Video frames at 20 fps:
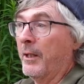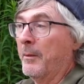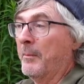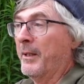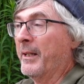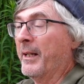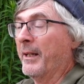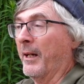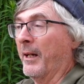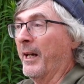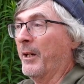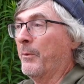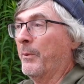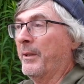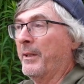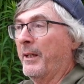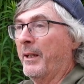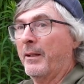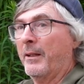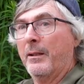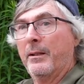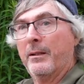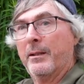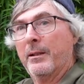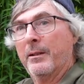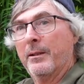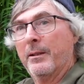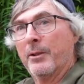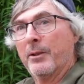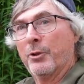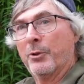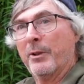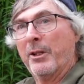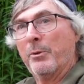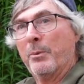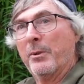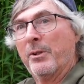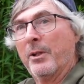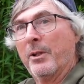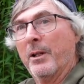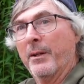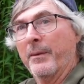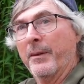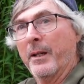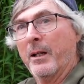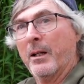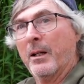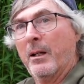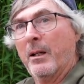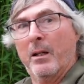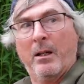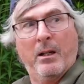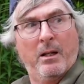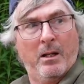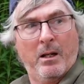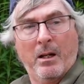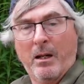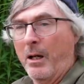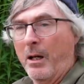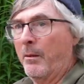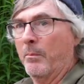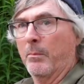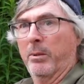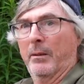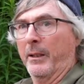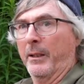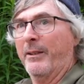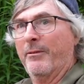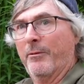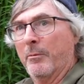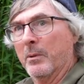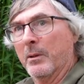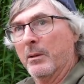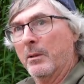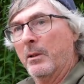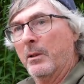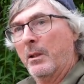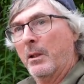I mean that hike we did. The the trees we saw in there unbelievable.